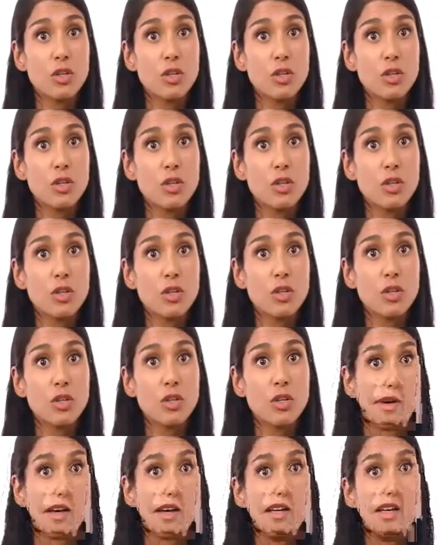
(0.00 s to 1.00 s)
A
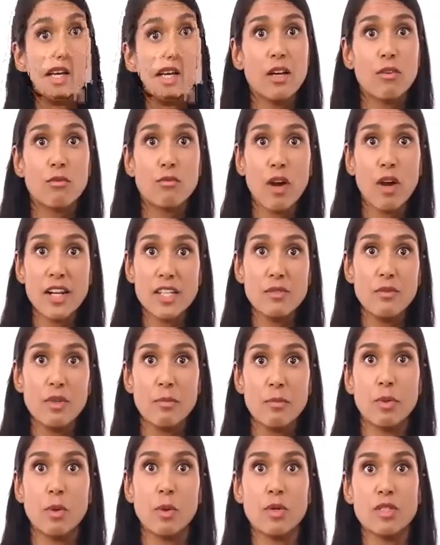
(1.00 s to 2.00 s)
briefing paper,
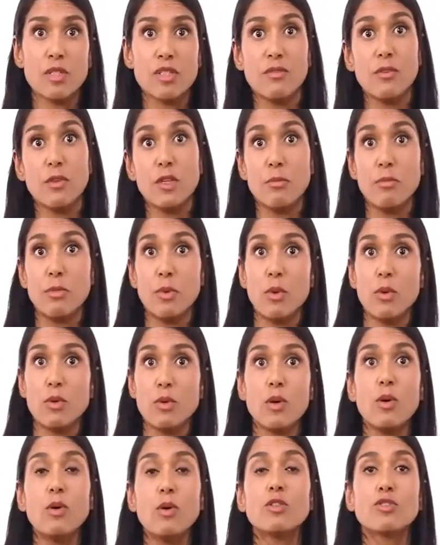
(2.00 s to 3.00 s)
write a report for the
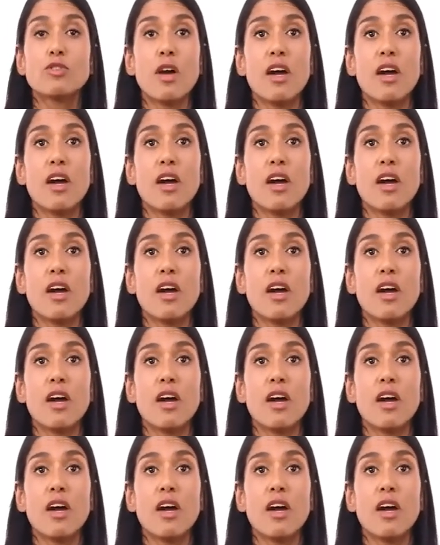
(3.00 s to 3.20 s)
board.